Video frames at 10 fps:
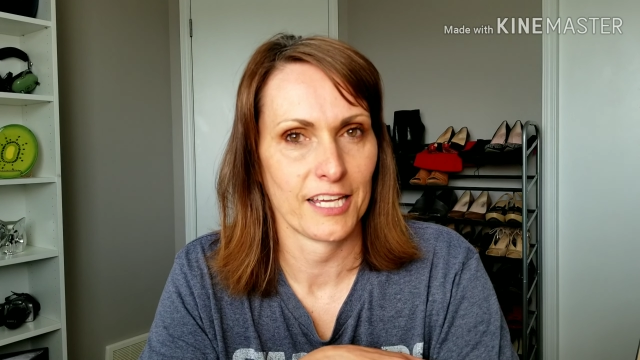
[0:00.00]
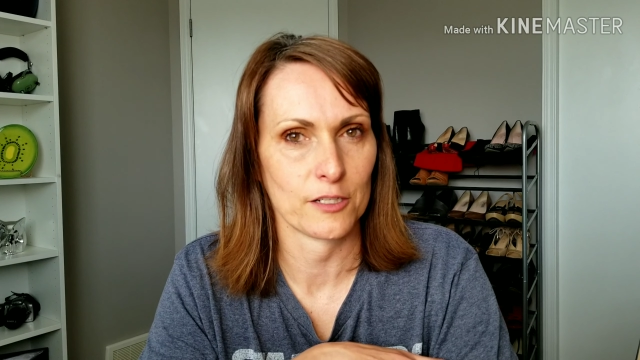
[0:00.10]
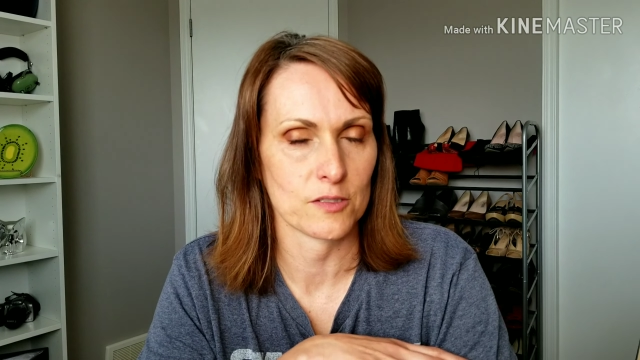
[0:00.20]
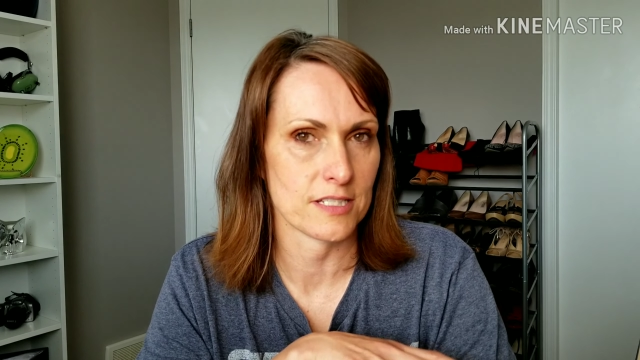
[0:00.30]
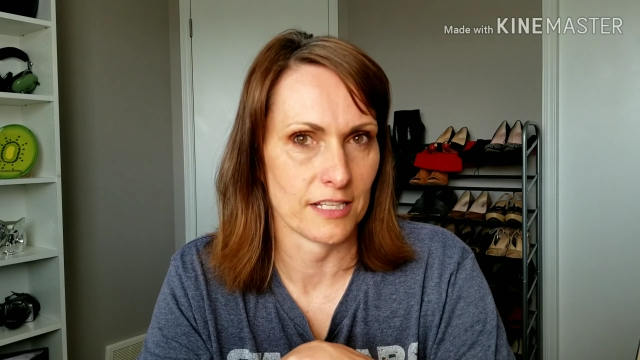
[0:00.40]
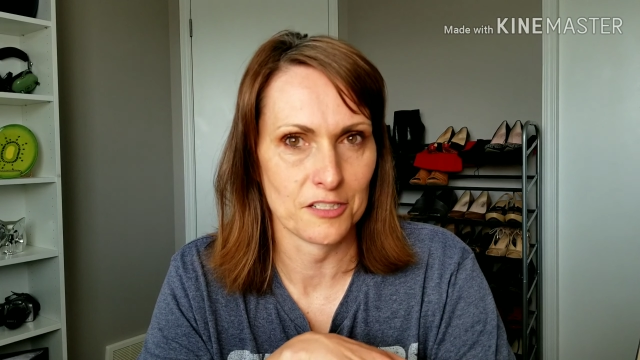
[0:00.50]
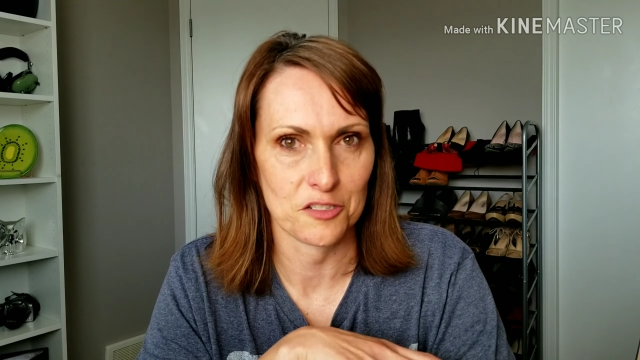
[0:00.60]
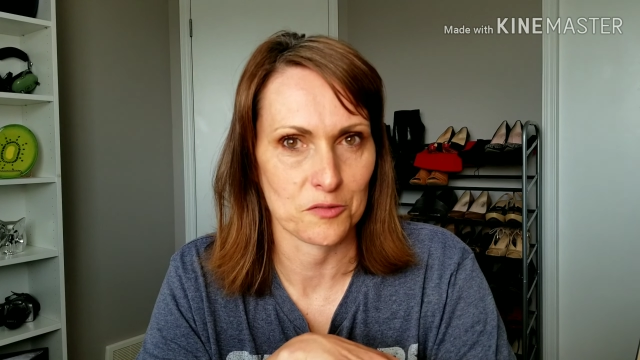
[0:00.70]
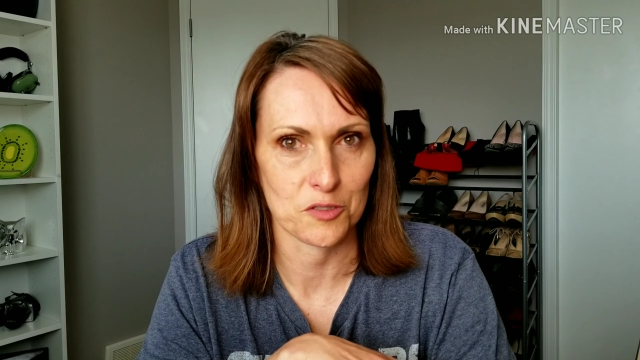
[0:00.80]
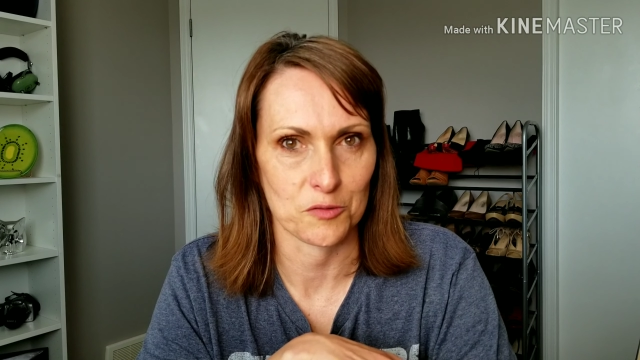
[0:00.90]
It'll send
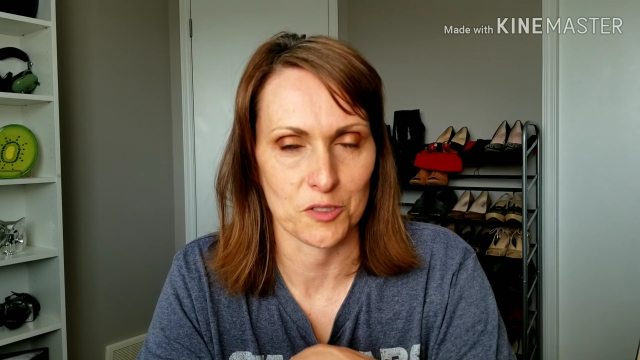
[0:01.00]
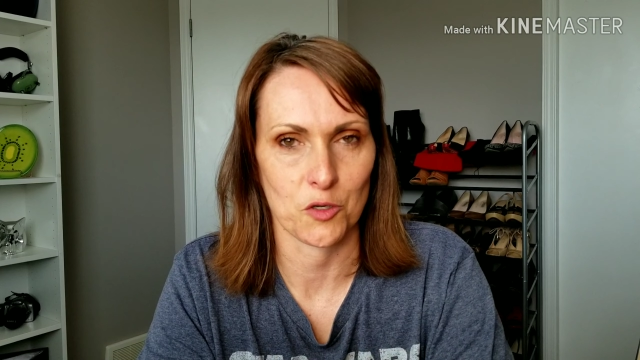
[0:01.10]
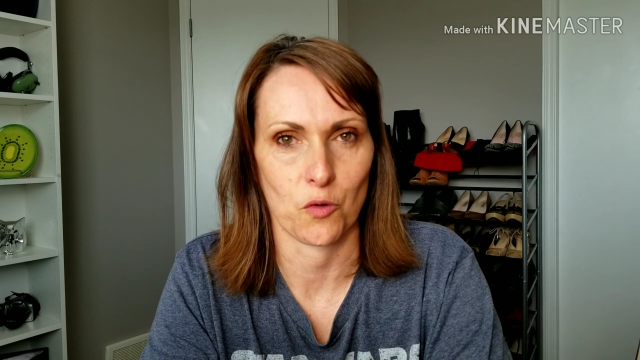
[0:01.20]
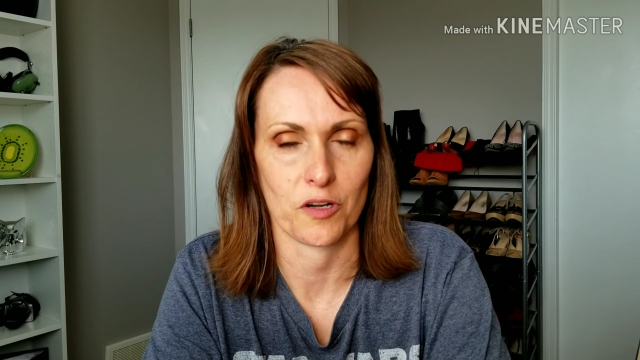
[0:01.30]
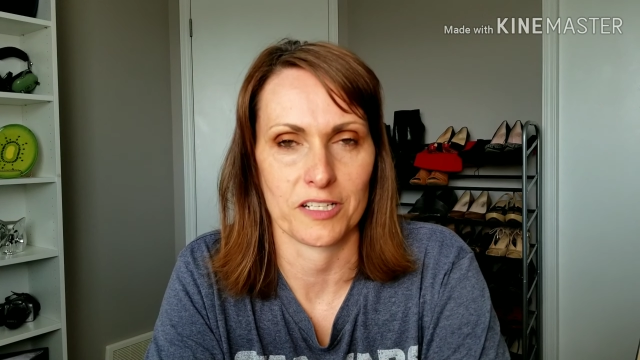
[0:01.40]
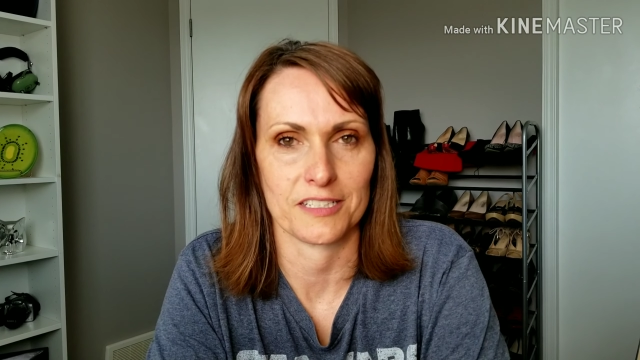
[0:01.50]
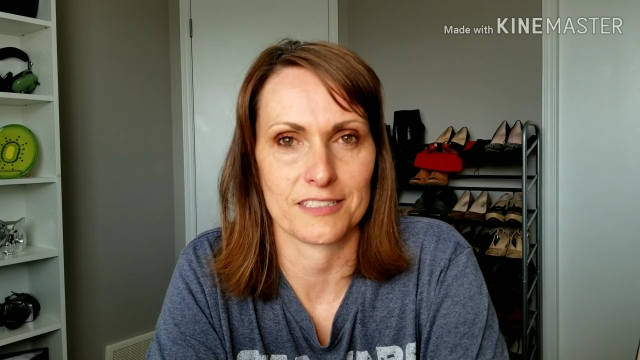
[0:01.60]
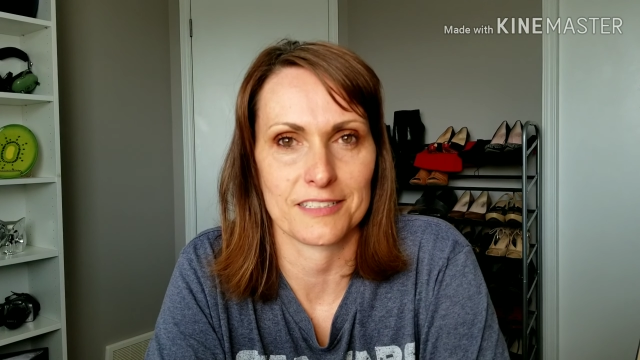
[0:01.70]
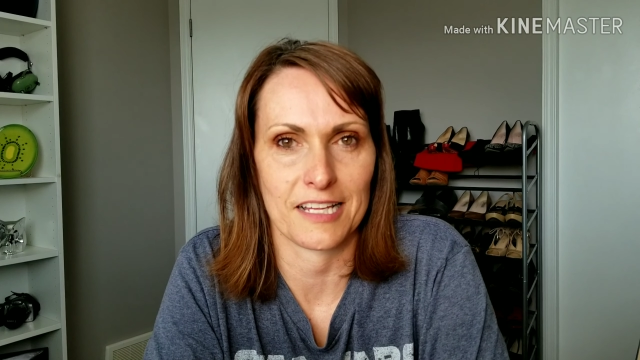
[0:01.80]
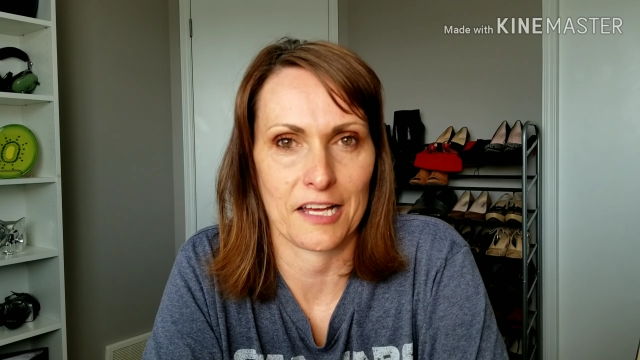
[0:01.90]
you to a
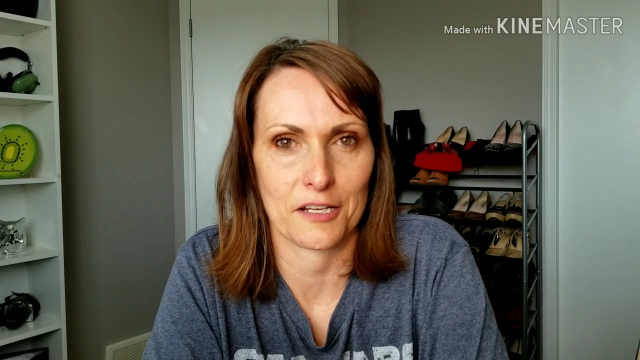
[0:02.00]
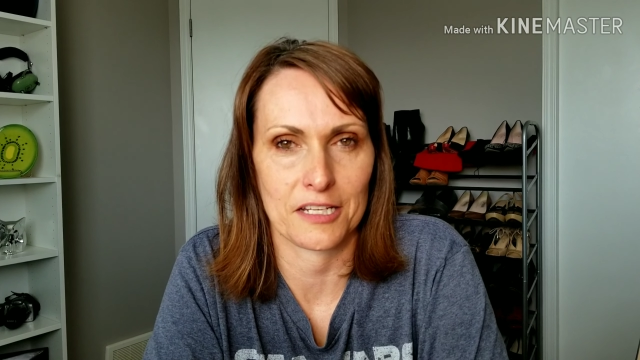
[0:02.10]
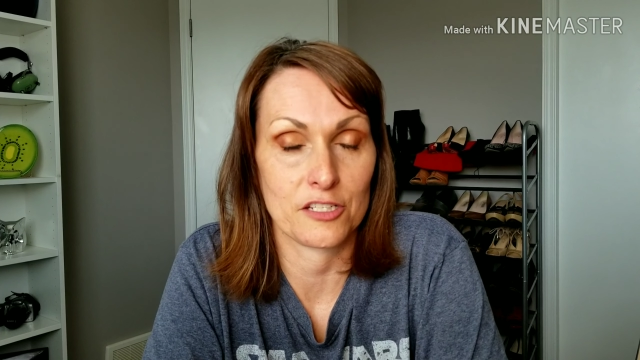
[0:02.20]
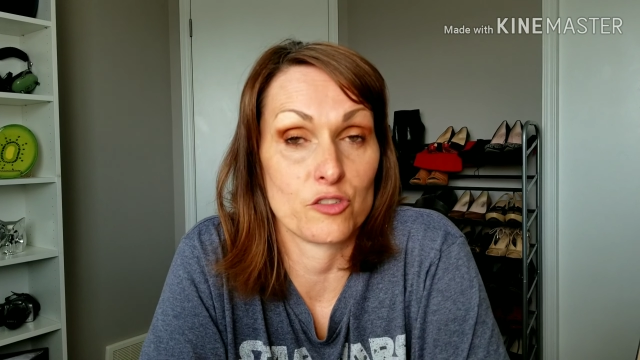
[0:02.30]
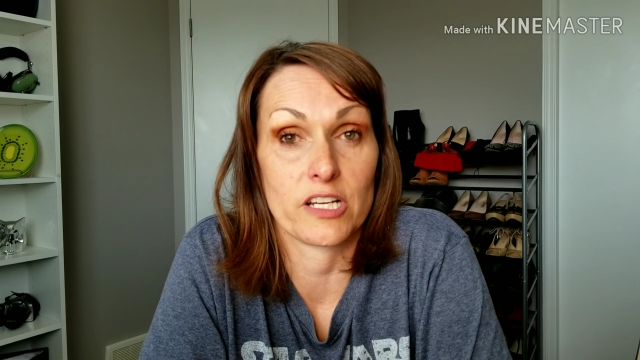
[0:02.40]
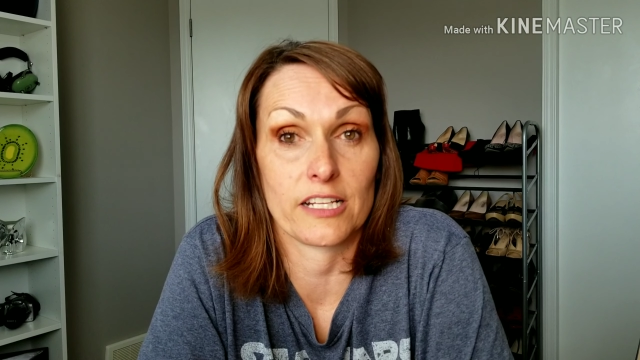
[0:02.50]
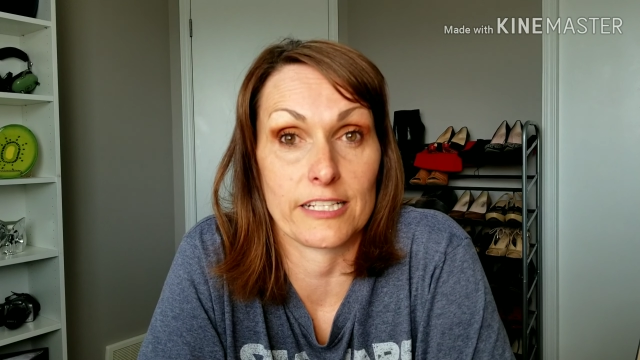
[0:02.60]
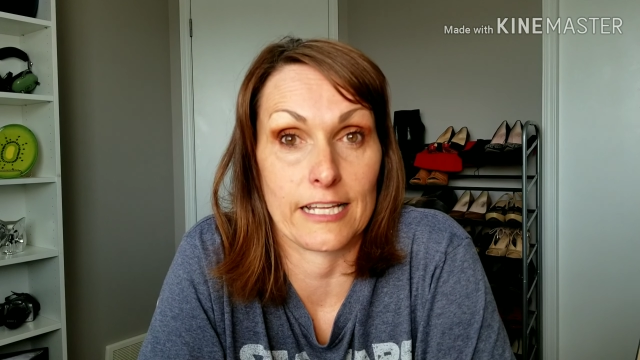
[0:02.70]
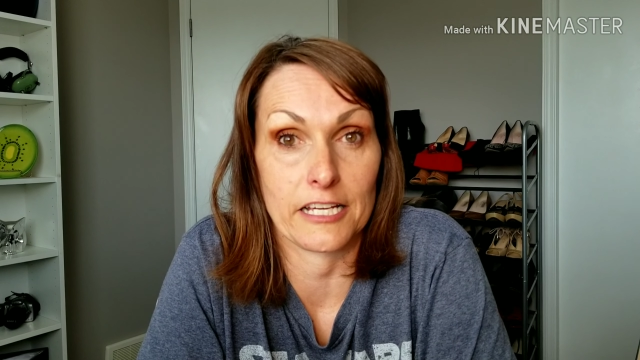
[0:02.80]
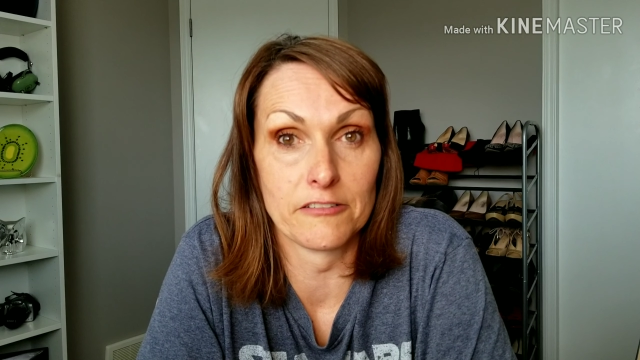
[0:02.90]
coordinate that in your daily
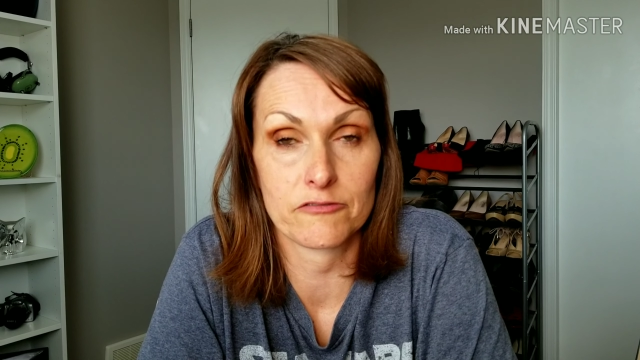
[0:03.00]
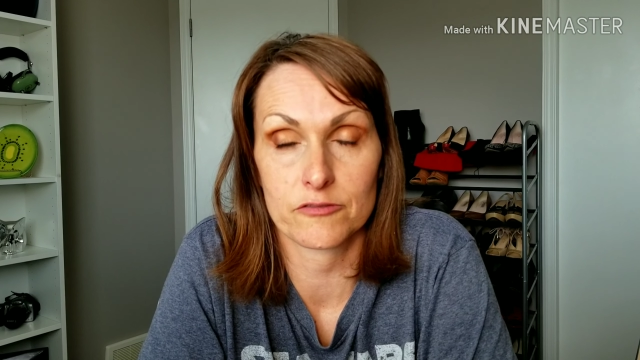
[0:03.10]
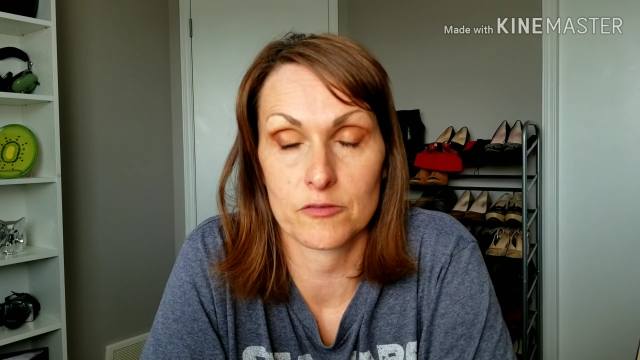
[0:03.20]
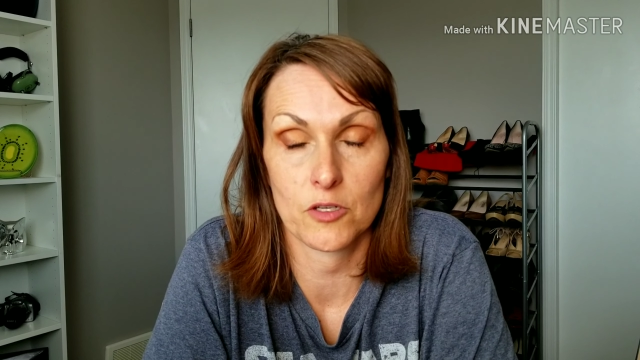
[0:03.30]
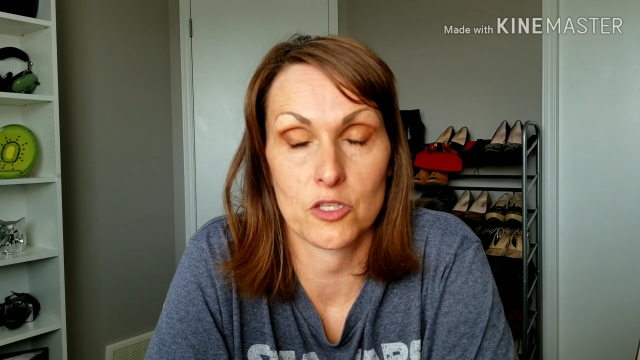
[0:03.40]
life